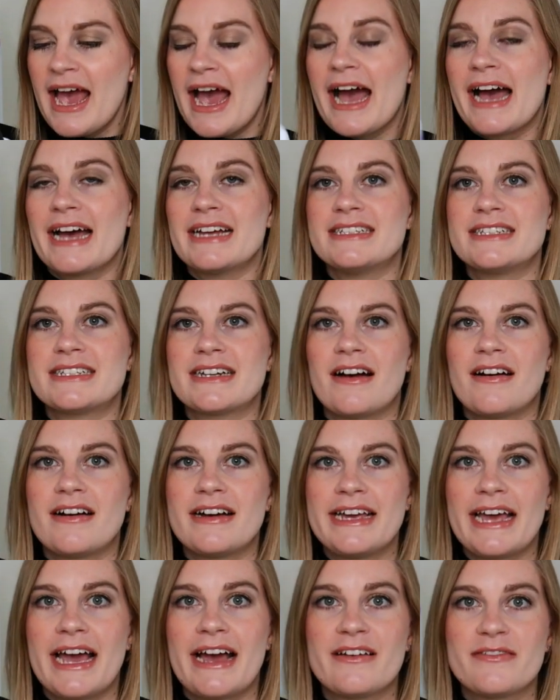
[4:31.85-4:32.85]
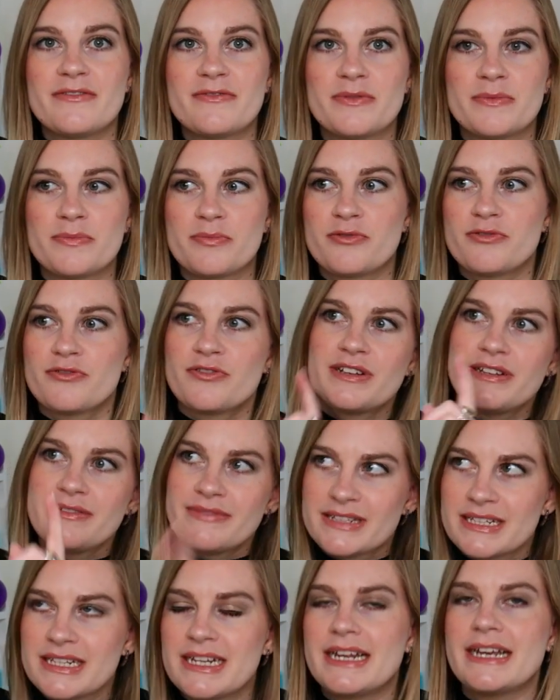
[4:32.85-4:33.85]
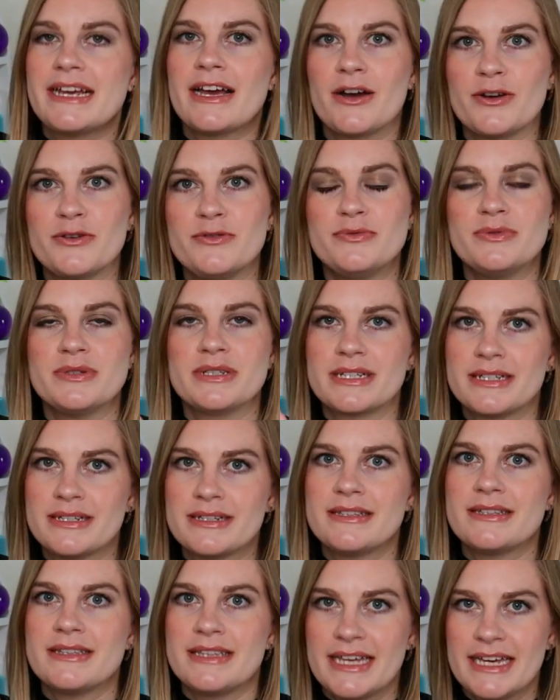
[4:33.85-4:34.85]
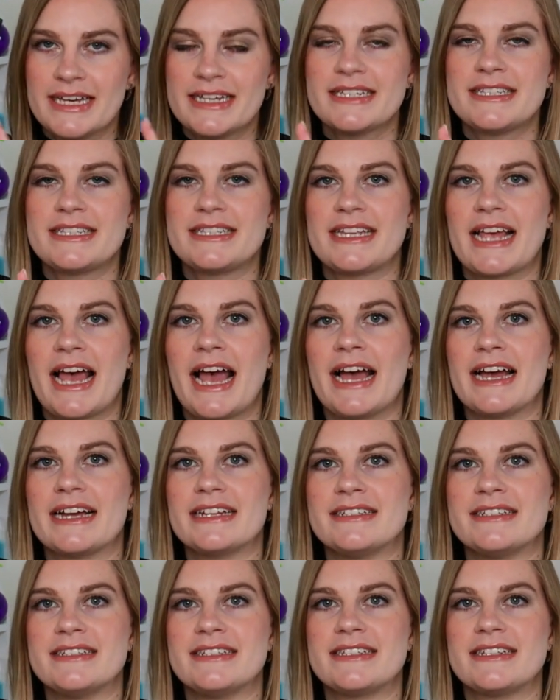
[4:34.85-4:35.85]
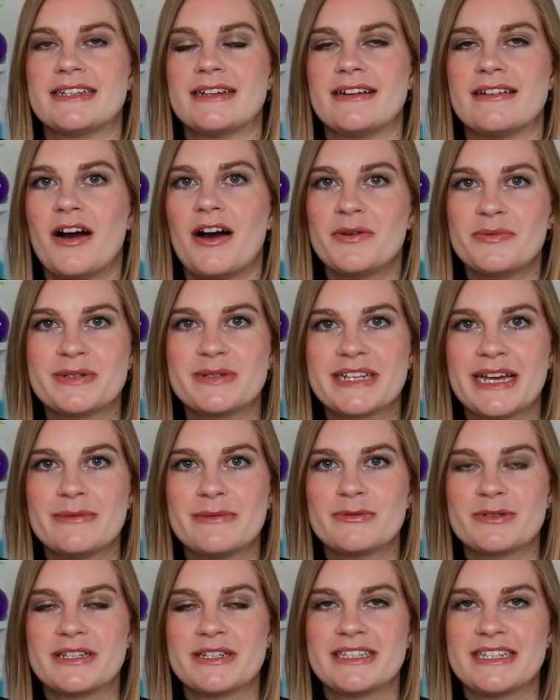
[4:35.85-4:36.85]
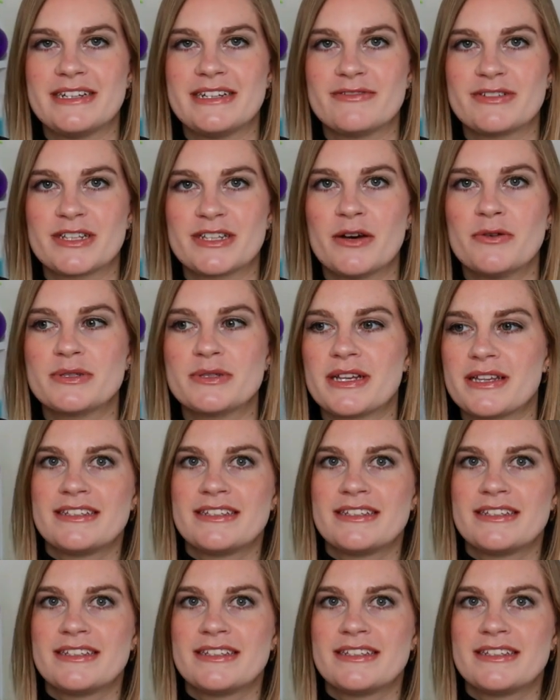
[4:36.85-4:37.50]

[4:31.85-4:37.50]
And I have previously owned this and I was able to see results.